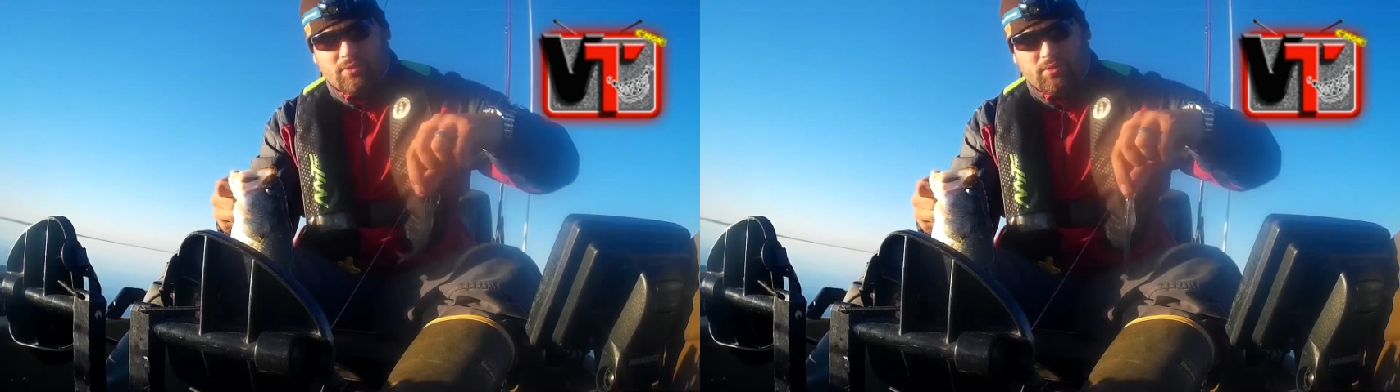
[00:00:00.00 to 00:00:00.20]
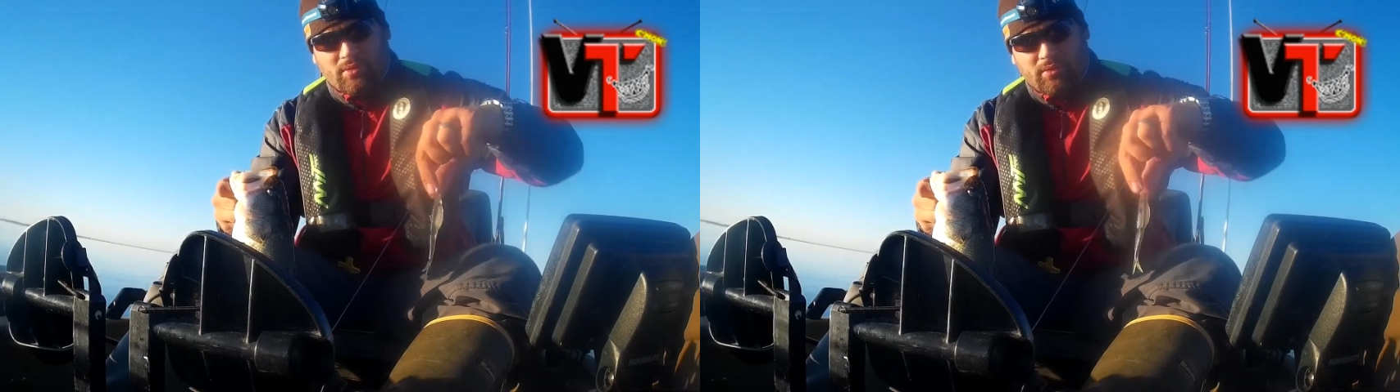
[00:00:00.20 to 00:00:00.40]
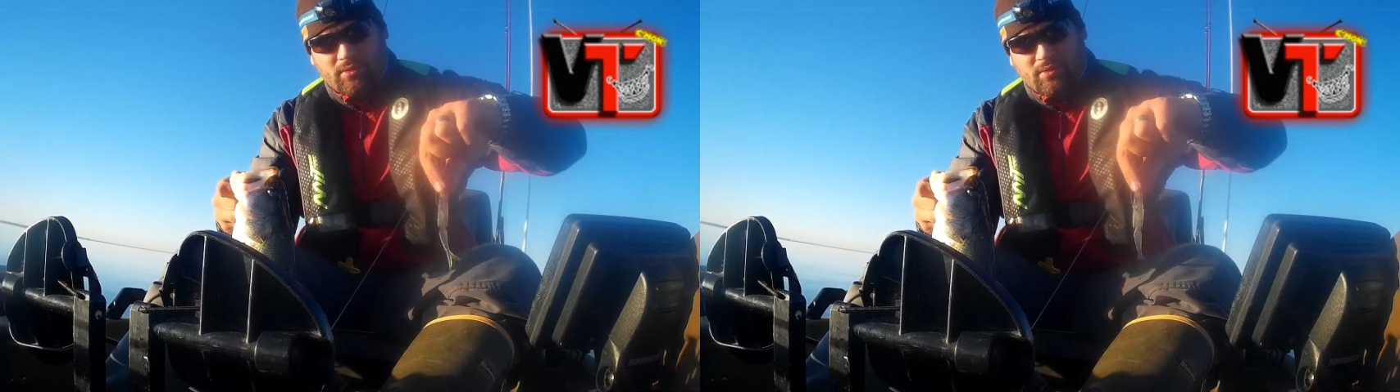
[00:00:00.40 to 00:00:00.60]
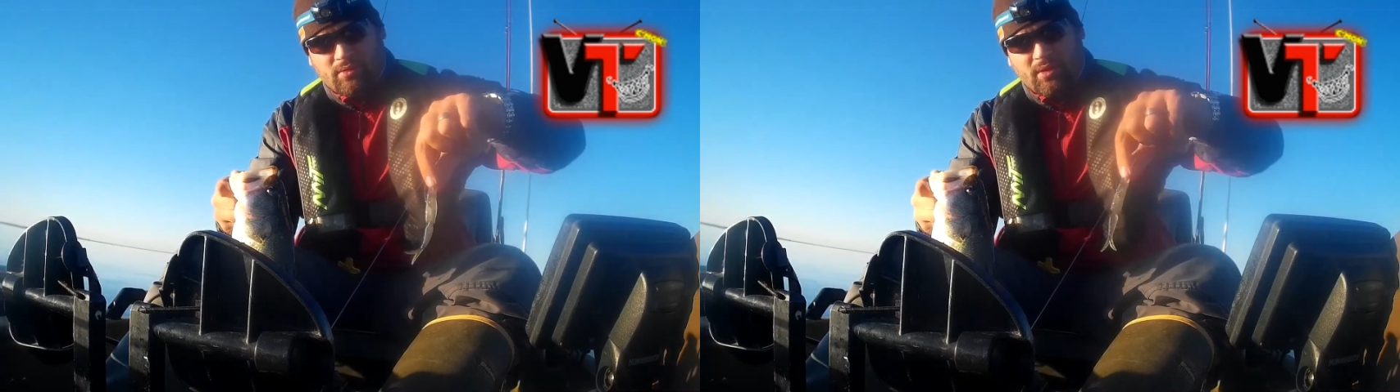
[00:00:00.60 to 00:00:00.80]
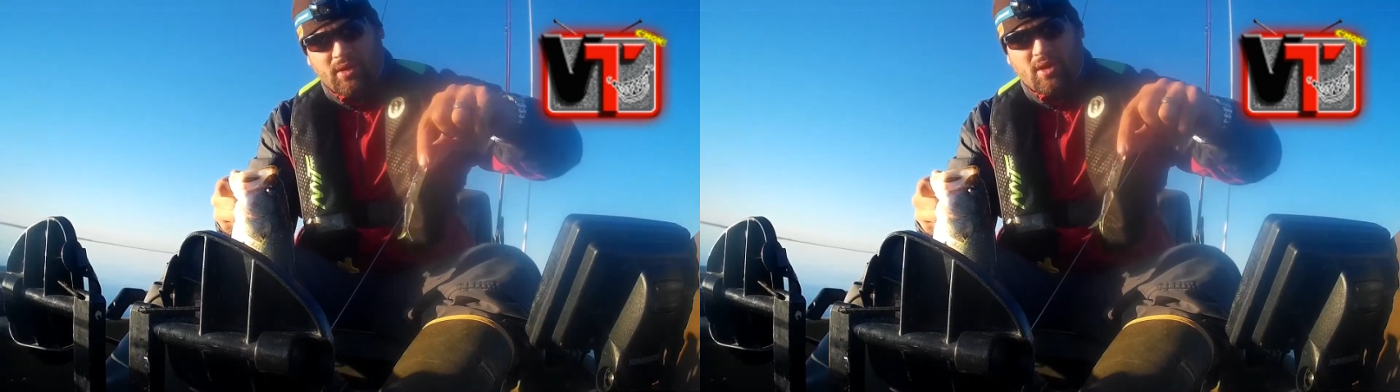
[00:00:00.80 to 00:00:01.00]
lure
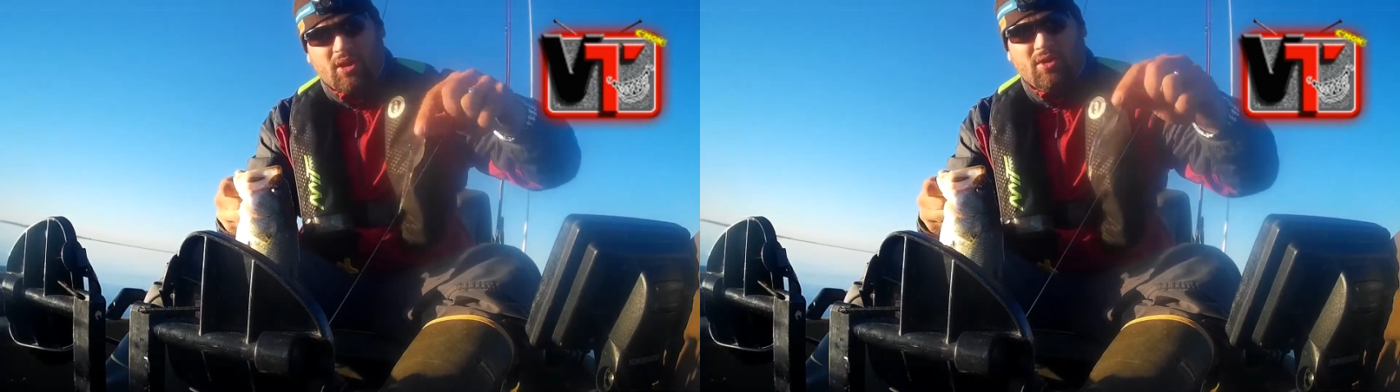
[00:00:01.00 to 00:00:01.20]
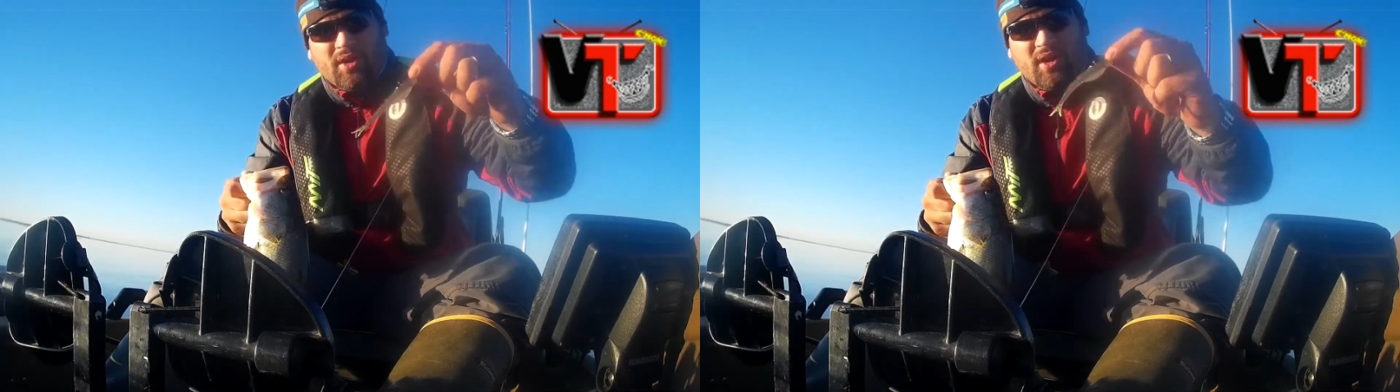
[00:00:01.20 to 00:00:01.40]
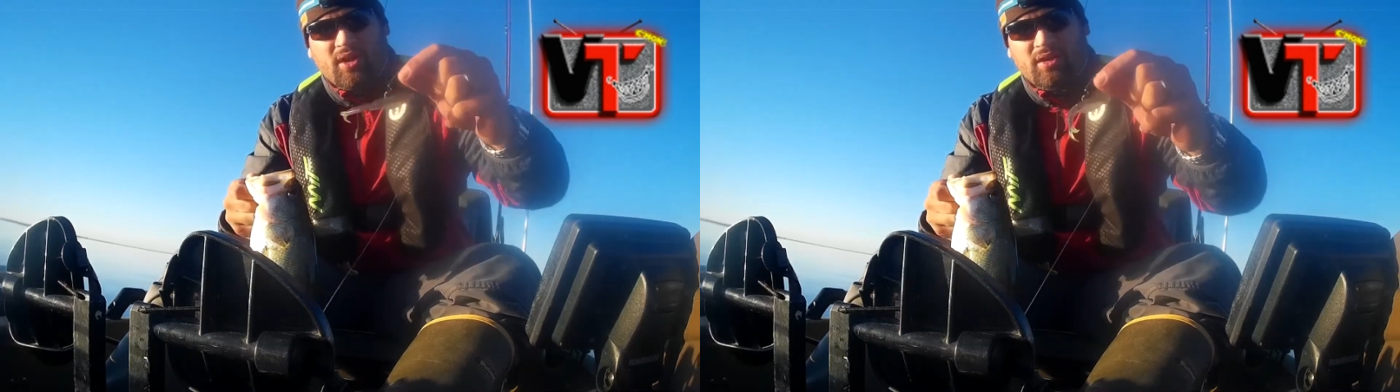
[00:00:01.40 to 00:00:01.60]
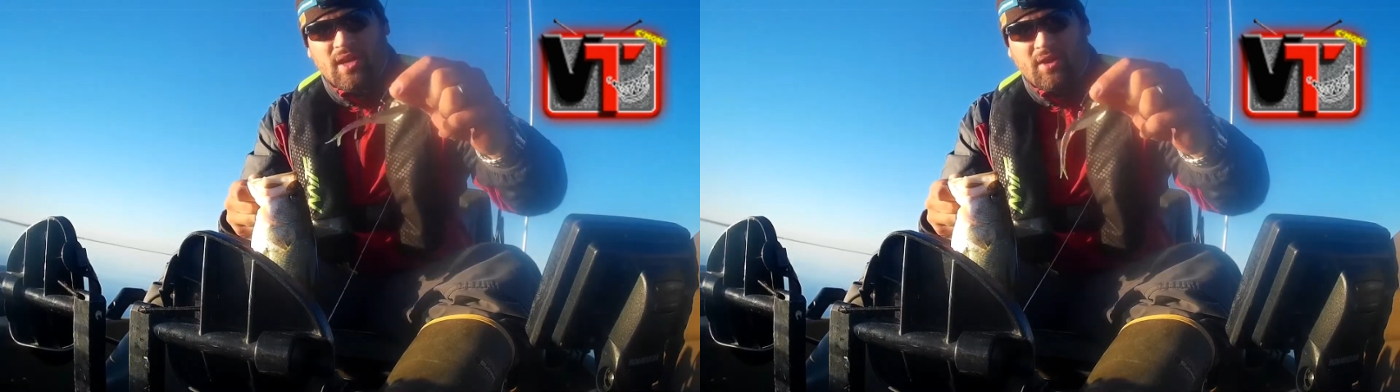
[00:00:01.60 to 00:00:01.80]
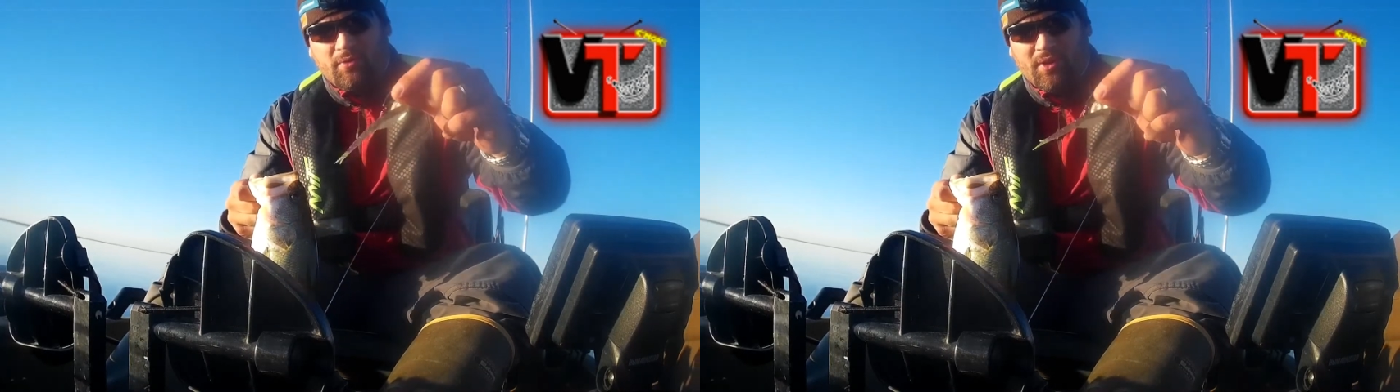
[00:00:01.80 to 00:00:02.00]
on a
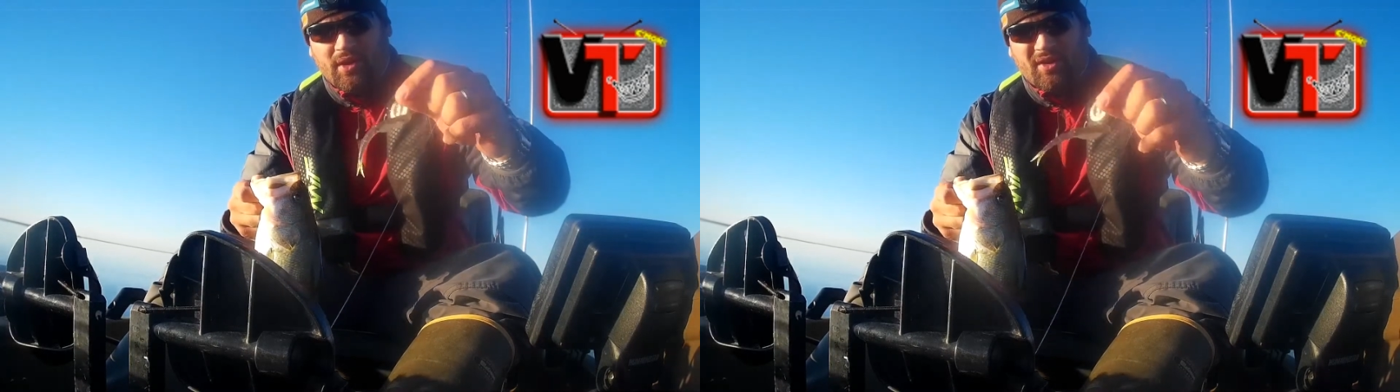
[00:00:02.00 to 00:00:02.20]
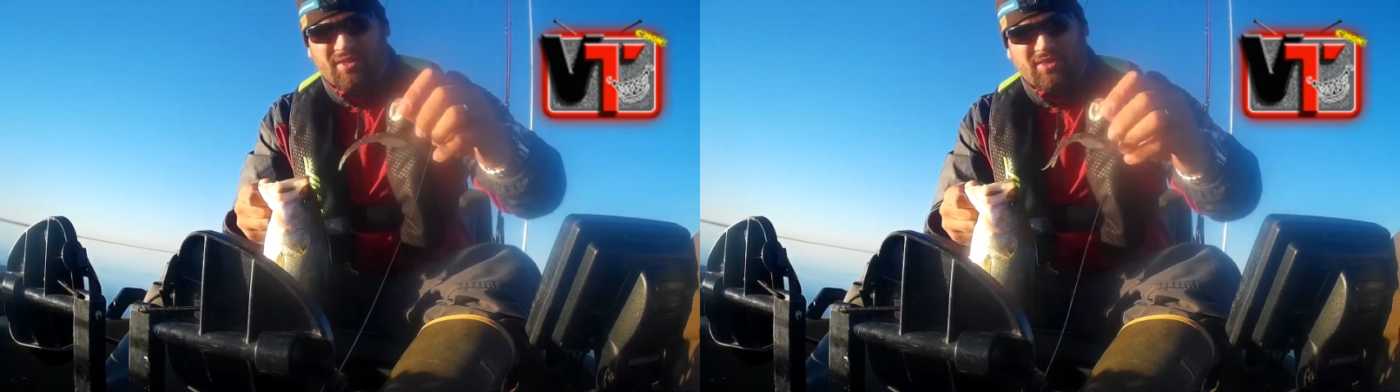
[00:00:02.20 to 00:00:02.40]
Carolina rig.